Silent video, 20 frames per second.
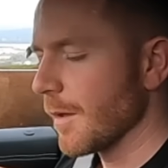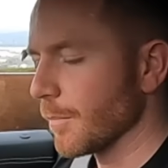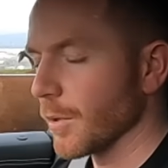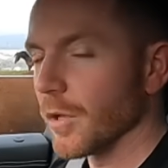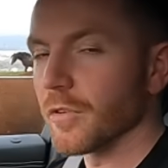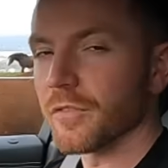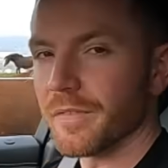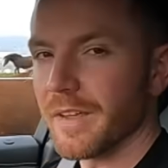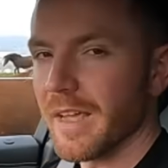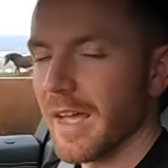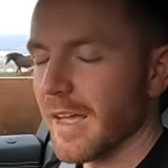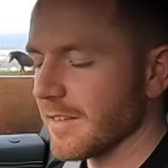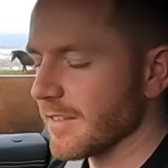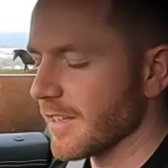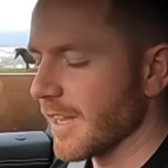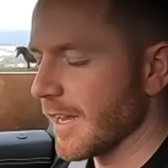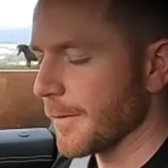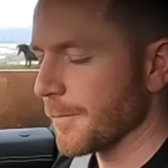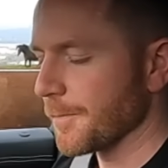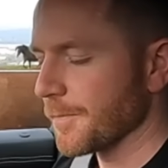plus
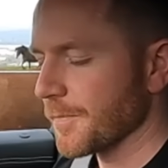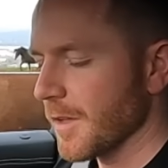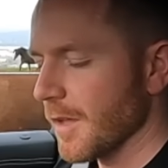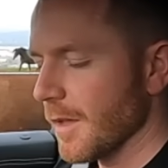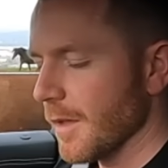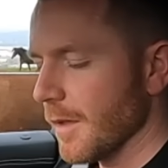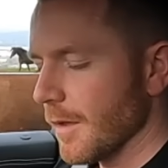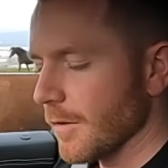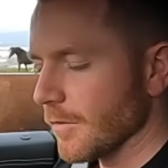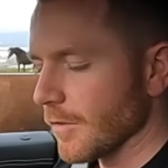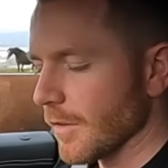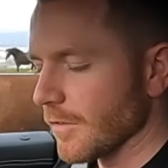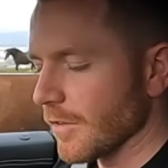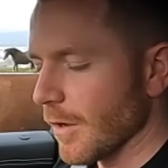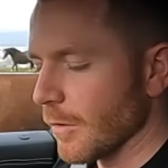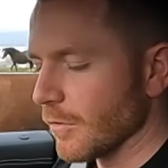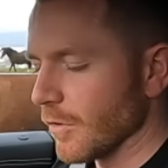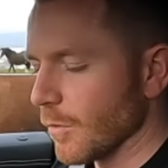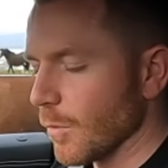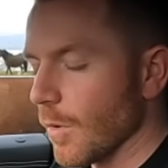VAT. So the
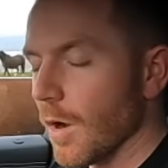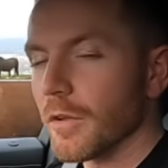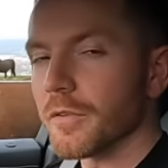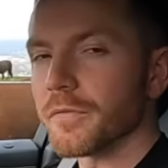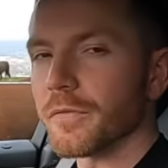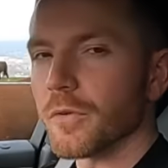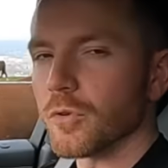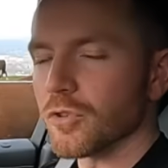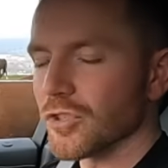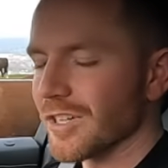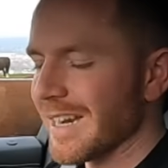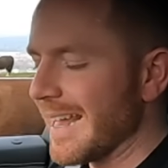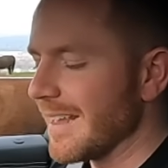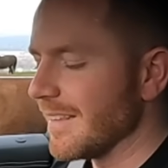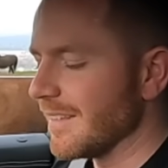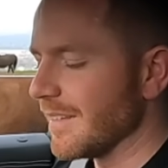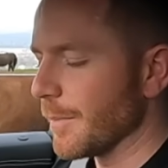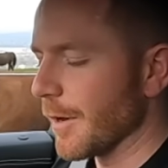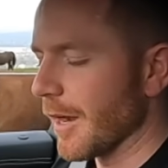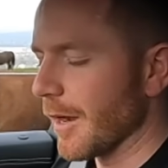total was
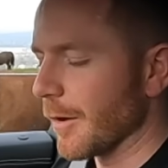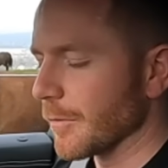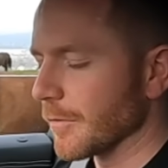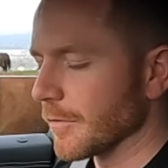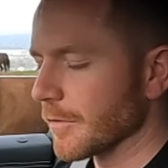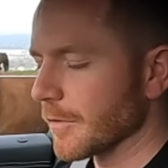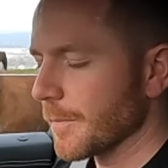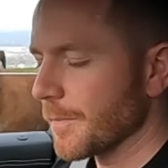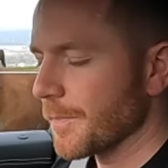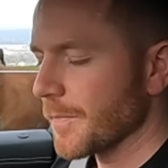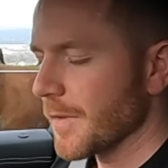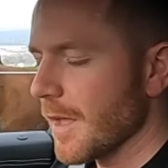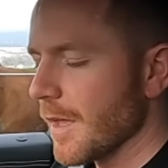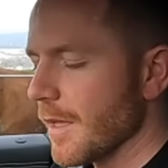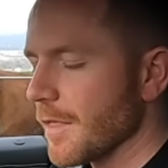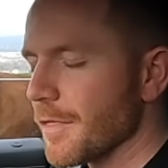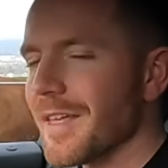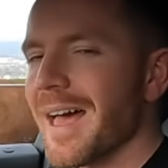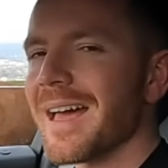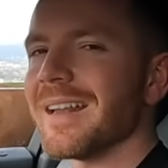£480.
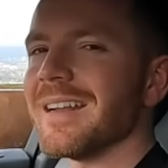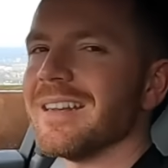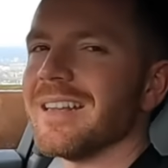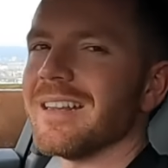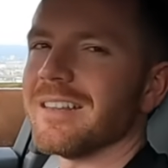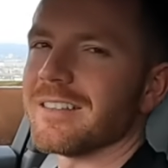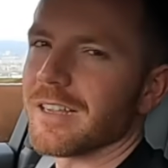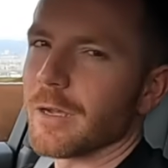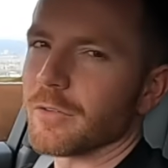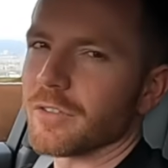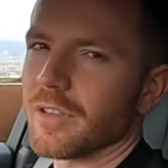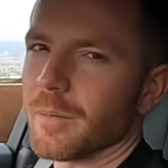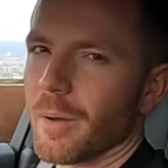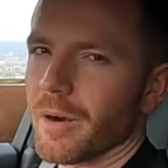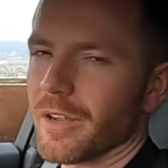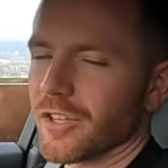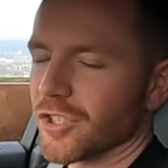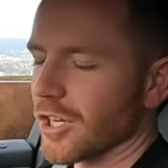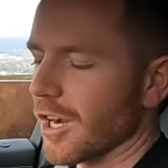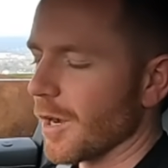Then it needed to go to the
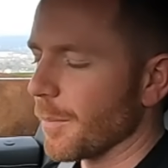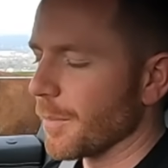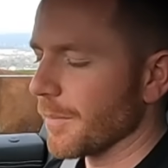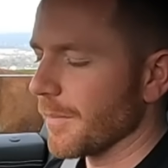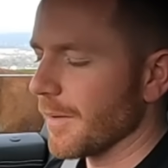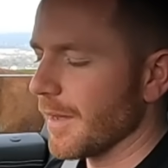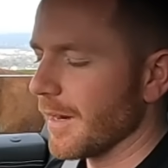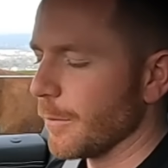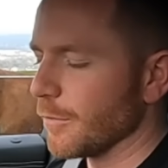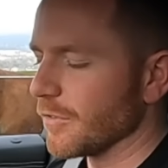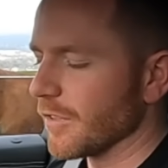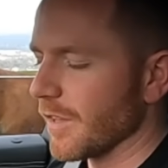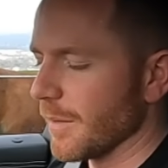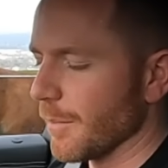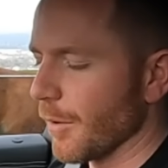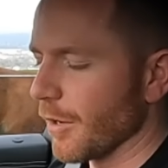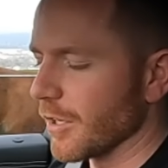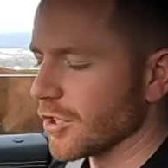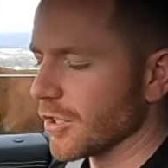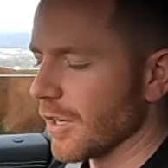body shop, and it was at
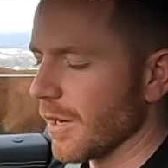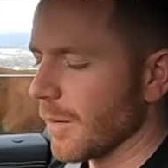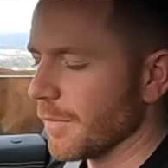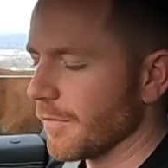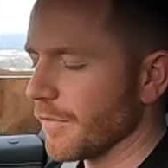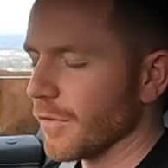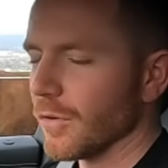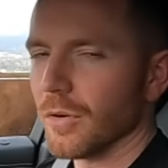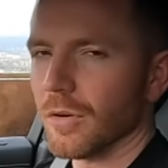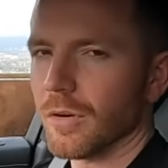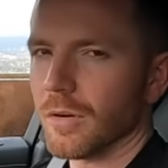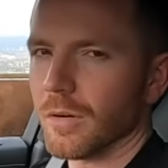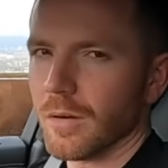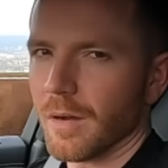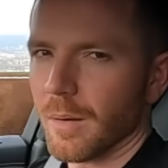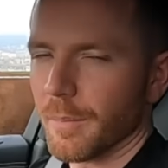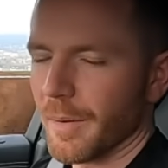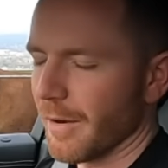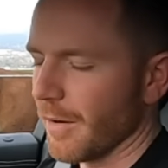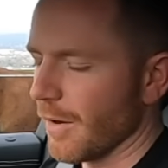the body shop
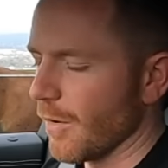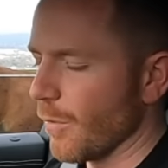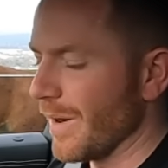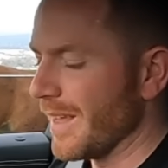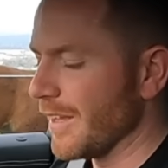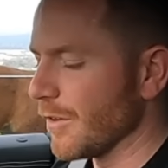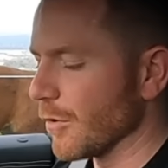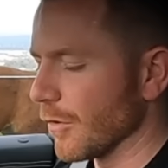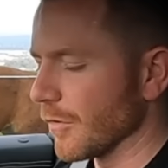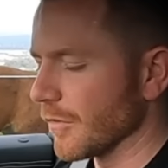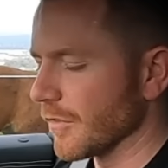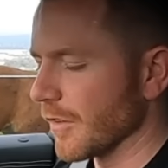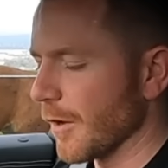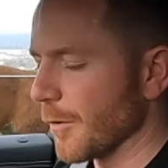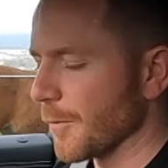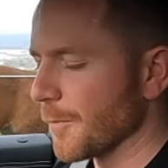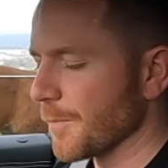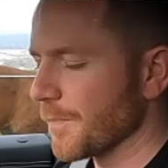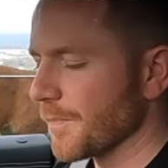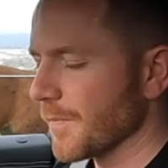for about a week or
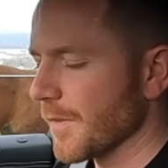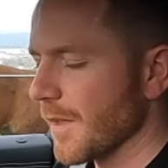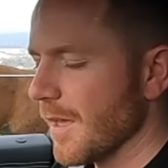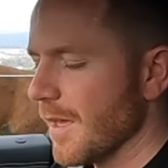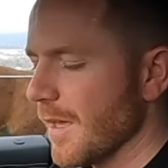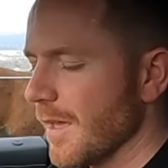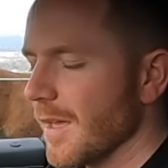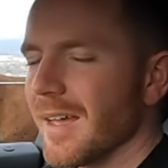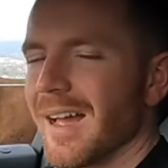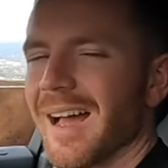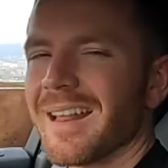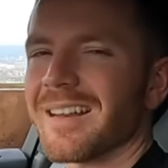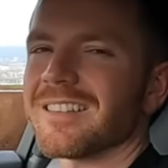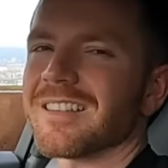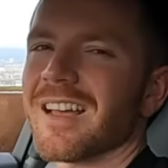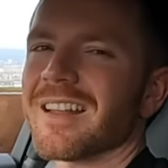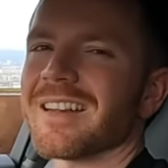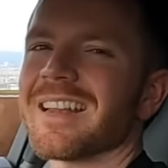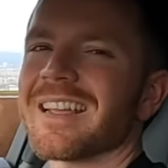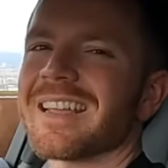so. I
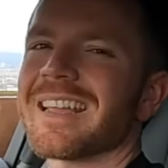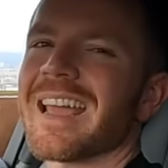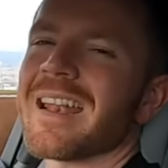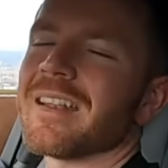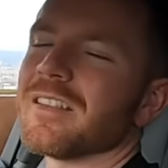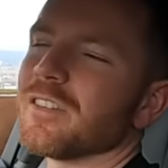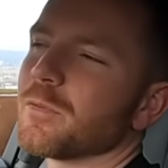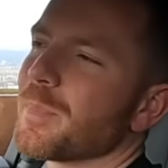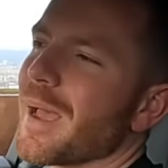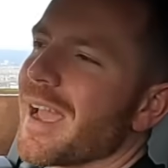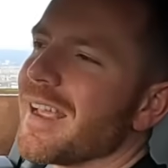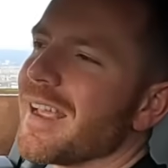decided against